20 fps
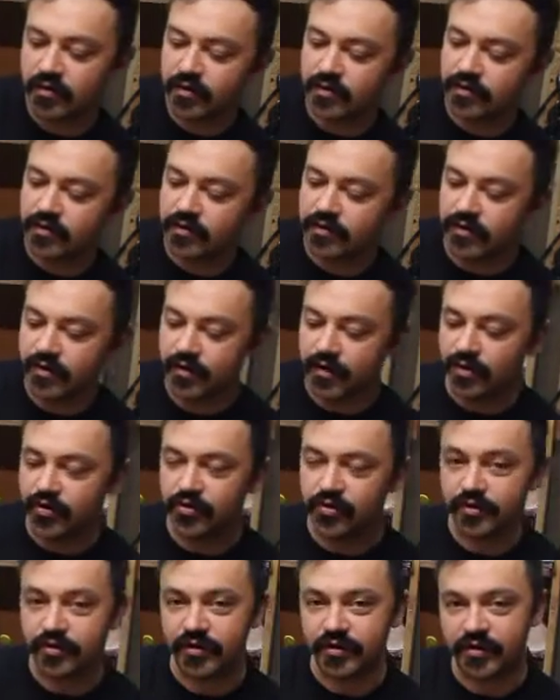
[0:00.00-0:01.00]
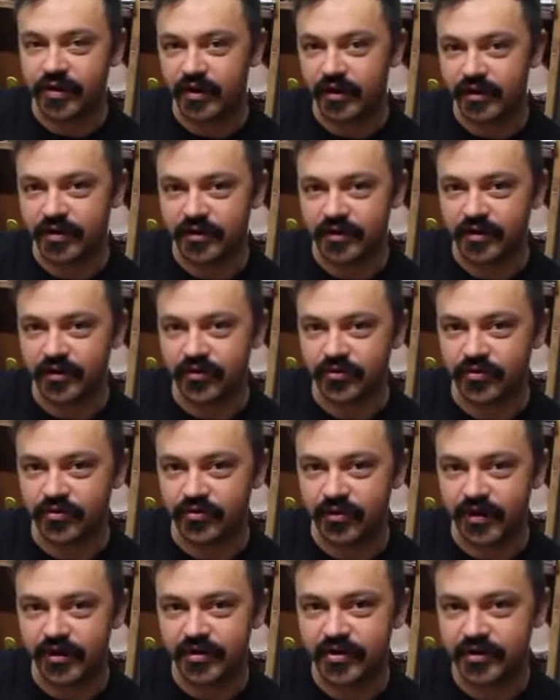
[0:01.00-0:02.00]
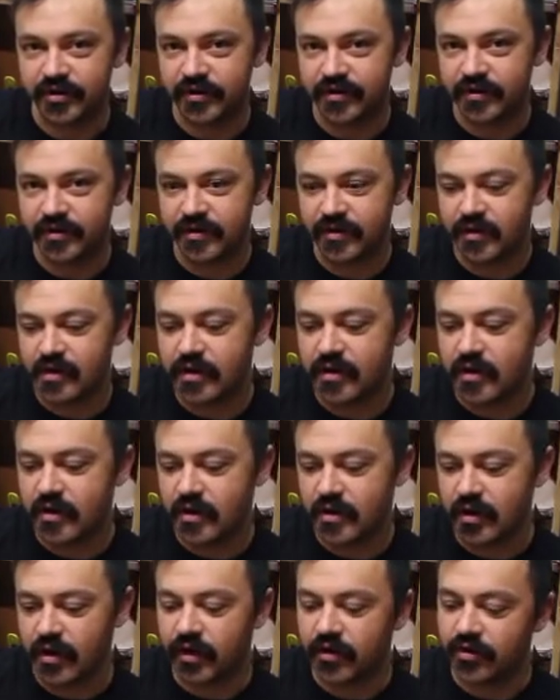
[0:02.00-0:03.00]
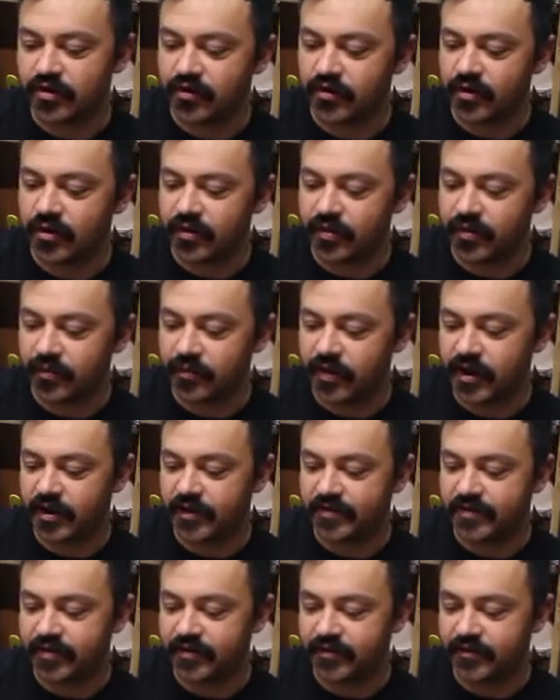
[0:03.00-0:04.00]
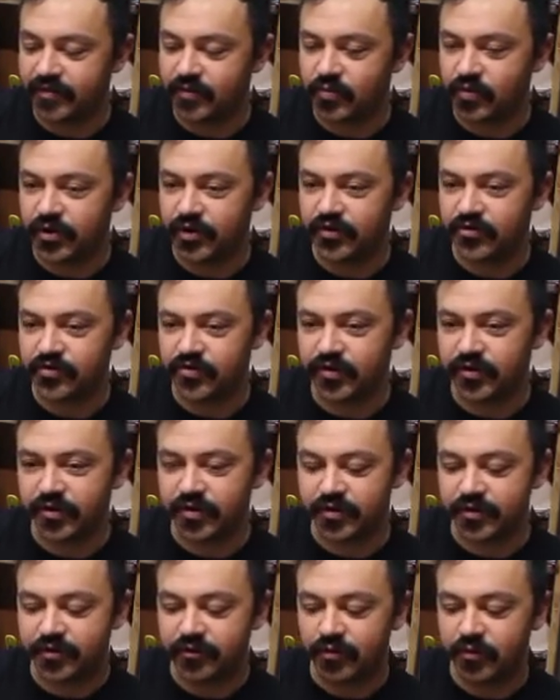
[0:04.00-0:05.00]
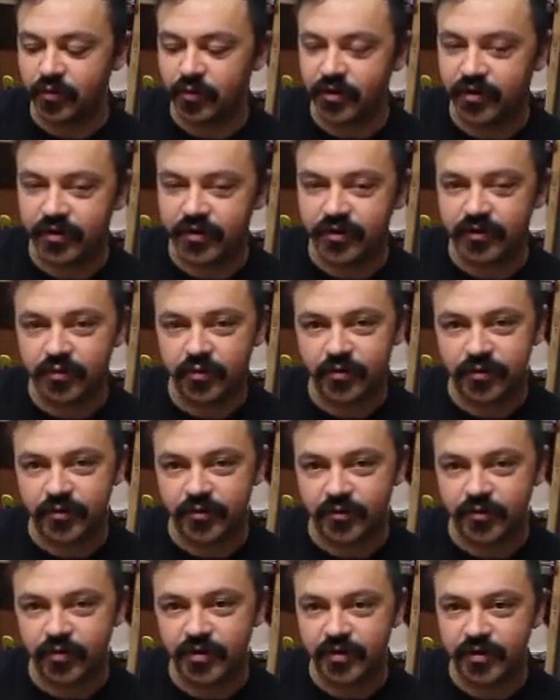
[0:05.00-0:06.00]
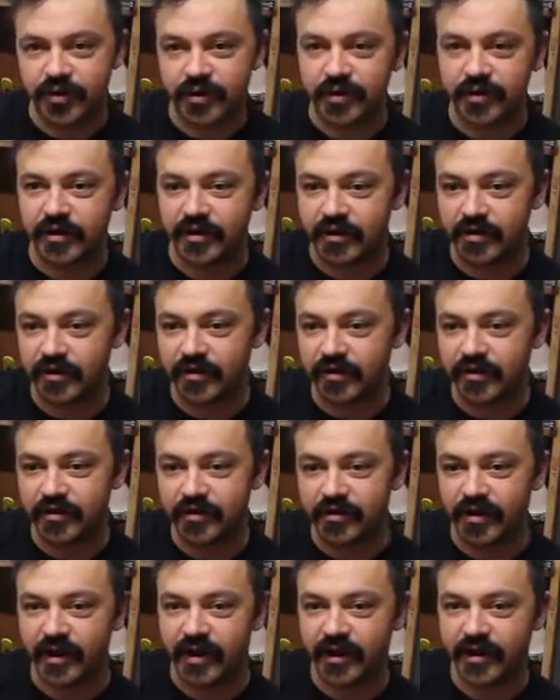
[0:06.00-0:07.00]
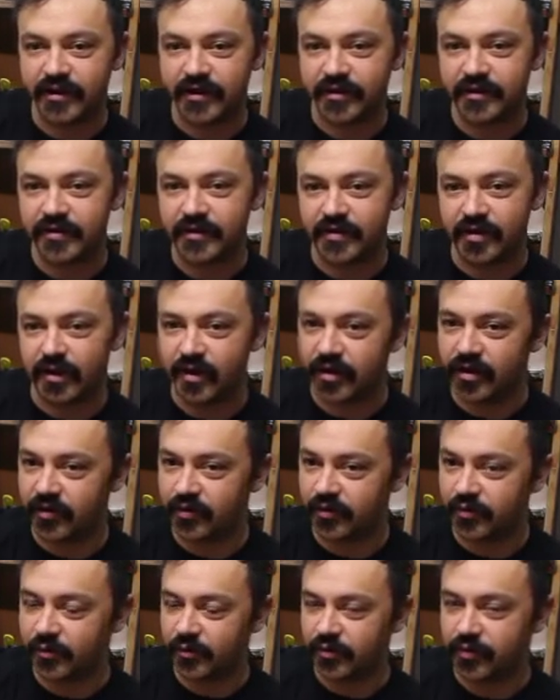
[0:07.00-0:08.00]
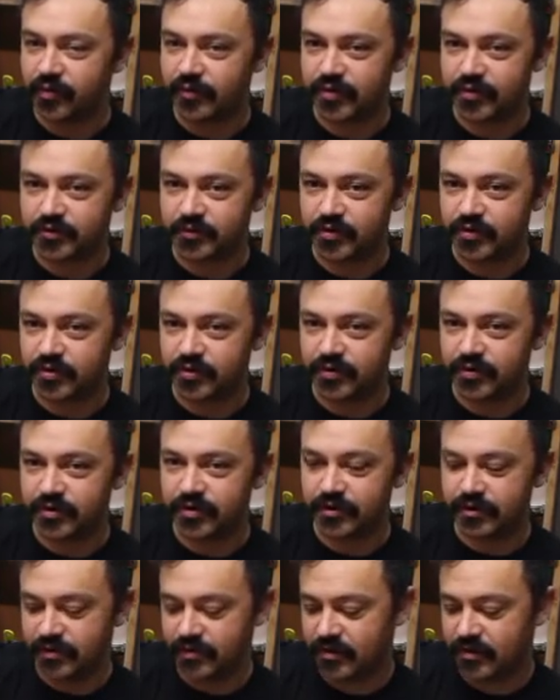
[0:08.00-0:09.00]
so that you can cut in either direction, and on the back side of the blade you're going to leave a really crisp, clean line, a real crisp shoulder.